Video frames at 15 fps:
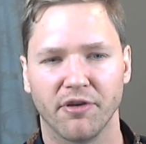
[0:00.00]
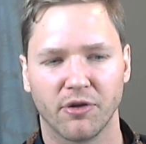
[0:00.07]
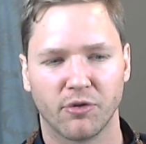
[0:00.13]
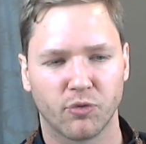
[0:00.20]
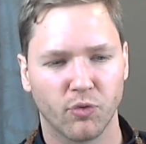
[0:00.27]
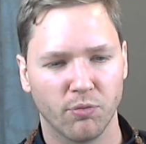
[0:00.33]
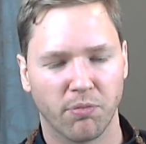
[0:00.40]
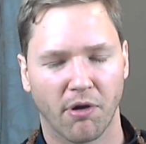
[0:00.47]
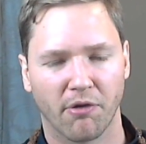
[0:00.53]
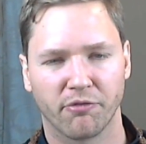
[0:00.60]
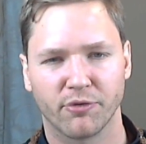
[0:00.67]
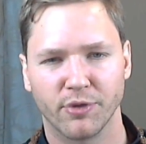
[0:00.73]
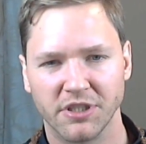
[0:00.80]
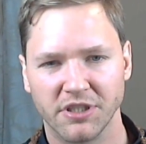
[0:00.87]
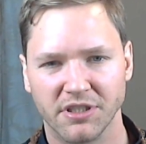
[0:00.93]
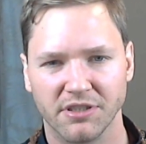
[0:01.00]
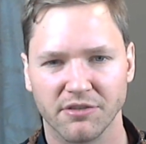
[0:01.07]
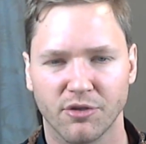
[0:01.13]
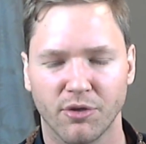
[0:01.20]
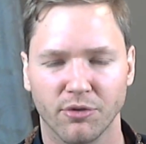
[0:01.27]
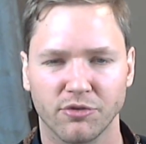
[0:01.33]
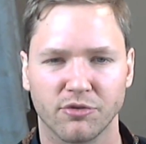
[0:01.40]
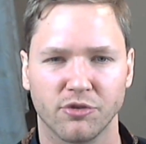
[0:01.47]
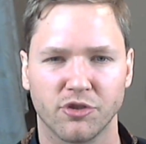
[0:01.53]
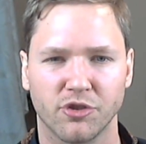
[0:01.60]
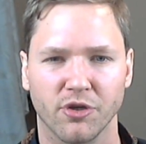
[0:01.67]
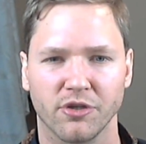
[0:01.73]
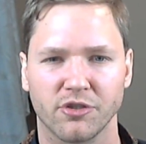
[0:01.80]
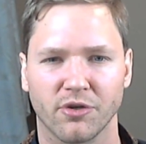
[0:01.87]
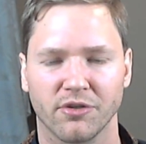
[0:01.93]
a group of Christians goes to
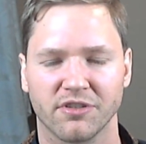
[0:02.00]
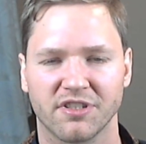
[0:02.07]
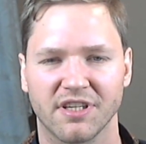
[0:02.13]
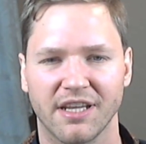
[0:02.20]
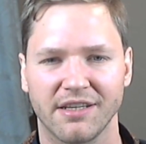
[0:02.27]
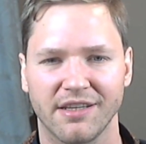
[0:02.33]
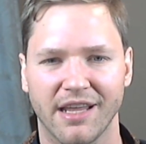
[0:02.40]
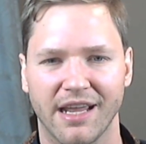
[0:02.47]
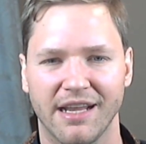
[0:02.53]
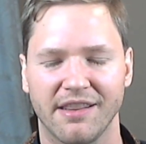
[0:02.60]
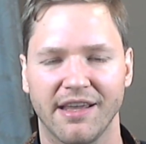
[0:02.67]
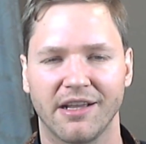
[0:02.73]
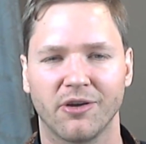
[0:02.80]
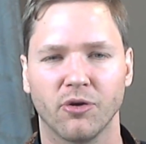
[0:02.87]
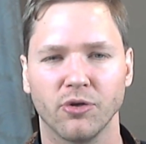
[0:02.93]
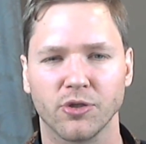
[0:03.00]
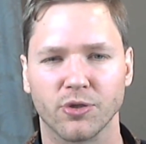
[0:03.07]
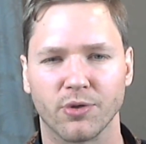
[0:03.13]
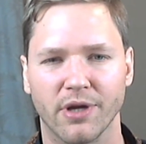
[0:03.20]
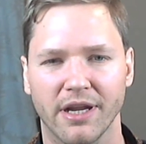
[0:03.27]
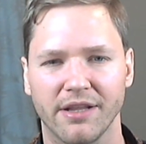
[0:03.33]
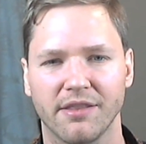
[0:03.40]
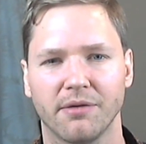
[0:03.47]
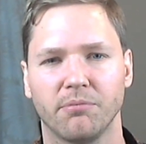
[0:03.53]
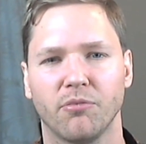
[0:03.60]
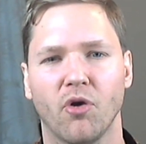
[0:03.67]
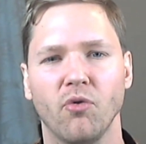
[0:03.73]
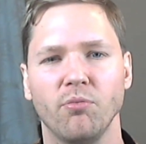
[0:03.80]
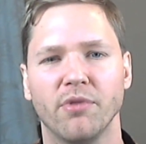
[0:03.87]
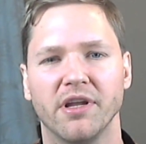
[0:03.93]
church on Sunday, they co-create the
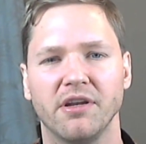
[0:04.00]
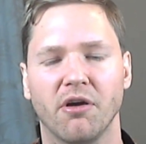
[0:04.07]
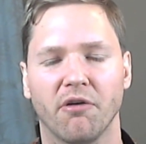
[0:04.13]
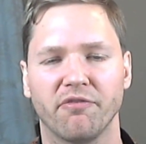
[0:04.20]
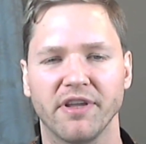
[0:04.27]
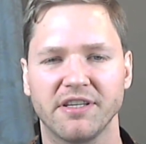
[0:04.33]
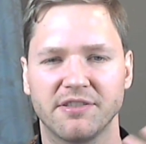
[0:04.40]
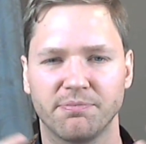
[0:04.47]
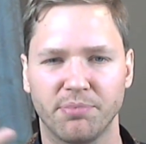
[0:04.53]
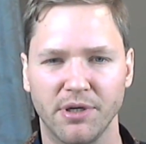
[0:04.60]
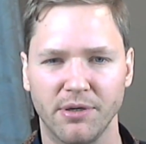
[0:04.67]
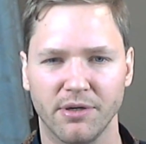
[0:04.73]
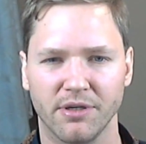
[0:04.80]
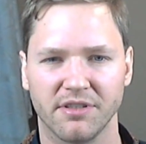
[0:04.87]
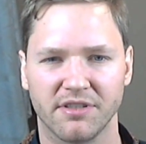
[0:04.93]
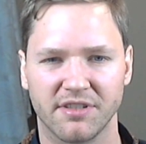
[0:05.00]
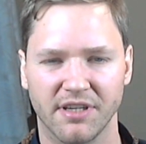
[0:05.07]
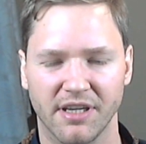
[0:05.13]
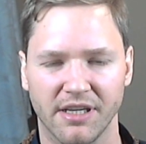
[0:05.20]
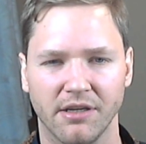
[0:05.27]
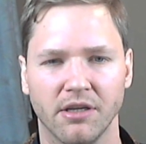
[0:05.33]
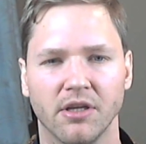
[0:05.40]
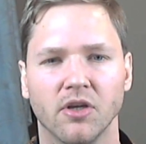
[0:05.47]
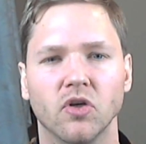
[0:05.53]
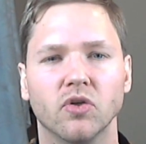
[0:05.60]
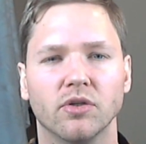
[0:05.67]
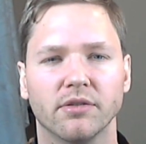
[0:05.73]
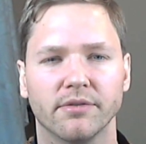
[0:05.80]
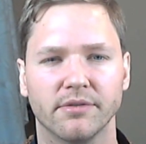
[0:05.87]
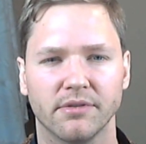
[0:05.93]
moment of experiencing,
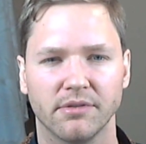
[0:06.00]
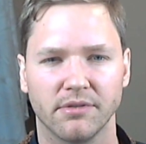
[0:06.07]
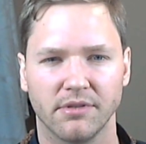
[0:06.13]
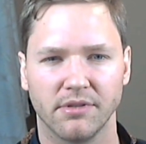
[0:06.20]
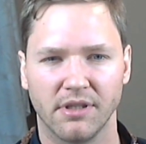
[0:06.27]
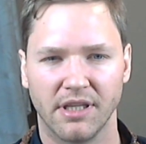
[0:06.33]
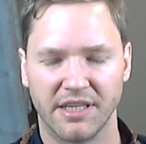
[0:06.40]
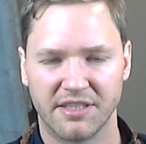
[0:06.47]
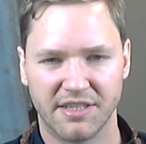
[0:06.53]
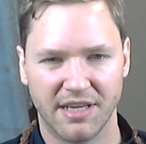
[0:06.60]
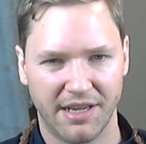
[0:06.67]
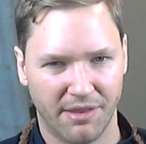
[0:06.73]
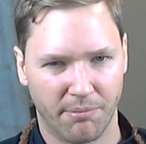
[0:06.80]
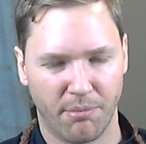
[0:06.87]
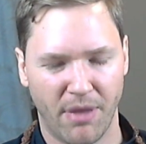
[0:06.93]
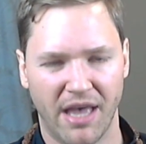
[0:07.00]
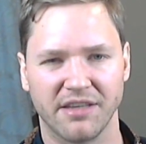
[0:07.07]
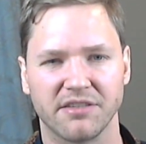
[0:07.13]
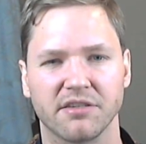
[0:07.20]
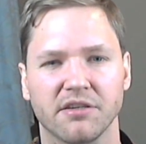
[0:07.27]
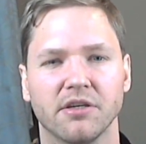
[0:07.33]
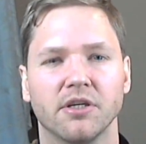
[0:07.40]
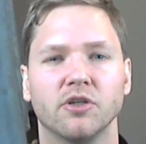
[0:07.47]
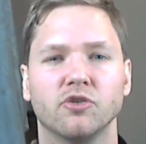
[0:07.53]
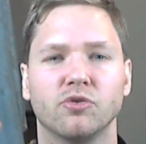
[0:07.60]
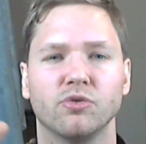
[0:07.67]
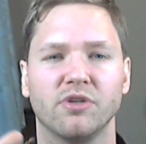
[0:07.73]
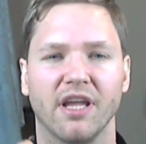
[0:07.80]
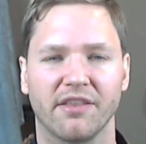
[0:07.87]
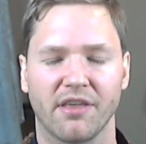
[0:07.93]
let's say, the Mass
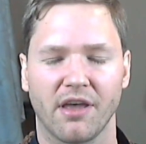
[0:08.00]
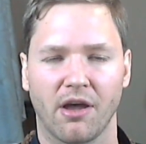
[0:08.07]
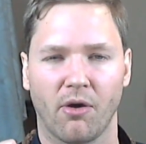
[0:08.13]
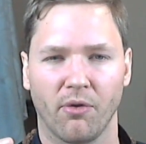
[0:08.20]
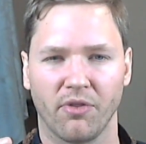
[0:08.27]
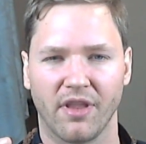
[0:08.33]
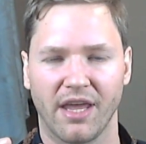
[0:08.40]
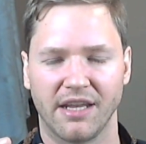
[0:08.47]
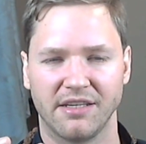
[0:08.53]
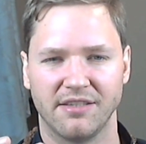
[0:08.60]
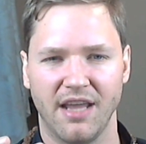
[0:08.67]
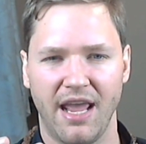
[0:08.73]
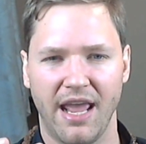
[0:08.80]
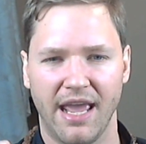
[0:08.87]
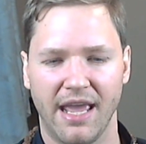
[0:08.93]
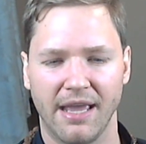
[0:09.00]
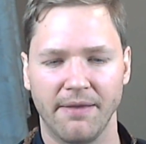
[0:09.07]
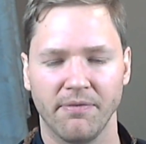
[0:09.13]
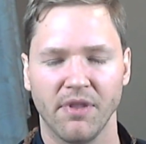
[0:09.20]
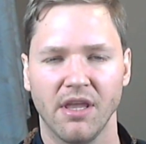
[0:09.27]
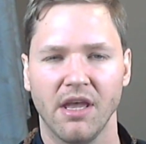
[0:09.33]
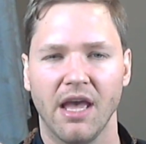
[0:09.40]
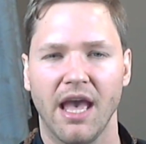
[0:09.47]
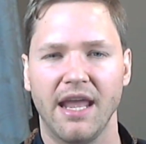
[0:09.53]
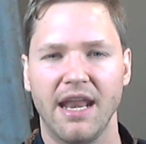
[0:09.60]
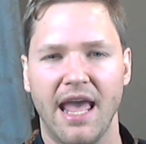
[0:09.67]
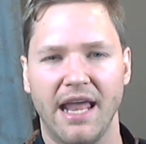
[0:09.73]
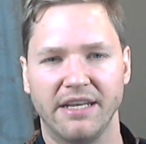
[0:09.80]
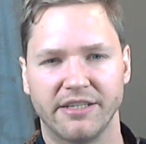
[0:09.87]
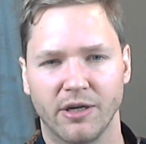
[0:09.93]
together on that day and
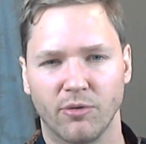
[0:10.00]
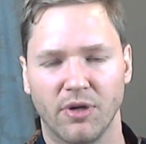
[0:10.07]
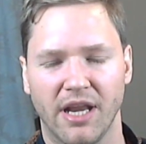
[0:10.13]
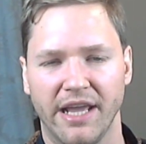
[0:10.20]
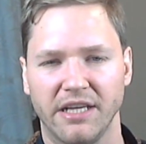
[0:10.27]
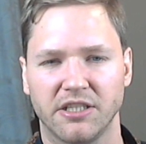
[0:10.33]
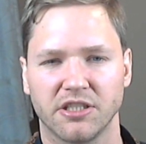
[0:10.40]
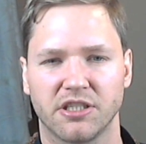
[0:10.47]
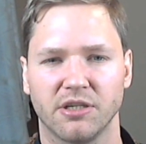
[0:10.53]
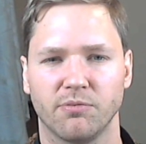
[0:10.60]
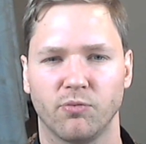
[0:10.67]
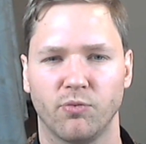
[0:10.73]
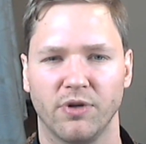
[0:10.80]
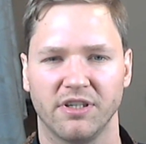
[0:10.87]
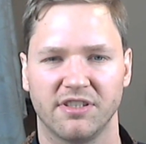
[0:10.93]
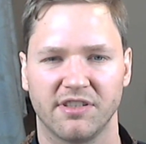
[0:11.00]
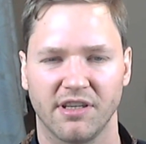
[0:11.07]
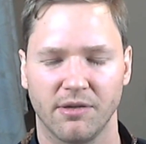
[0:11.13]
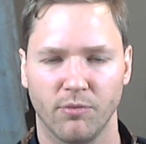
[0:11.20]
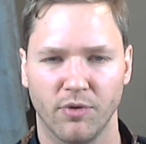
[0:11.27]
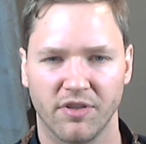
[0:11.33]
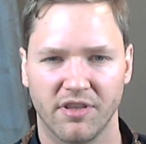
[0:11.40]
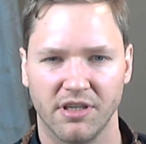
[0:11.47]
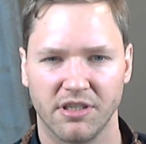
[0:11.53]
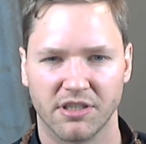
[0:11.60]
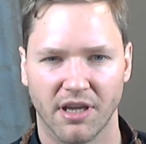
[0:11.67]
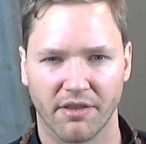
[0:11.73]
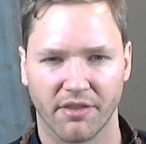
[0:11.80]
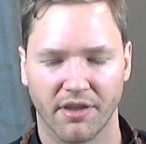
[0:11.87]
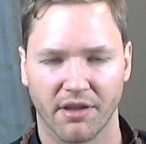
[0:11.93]
enter a relationship with each
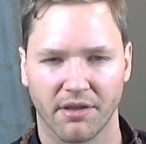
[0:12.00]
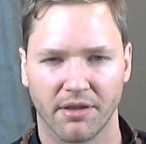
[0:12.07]
other.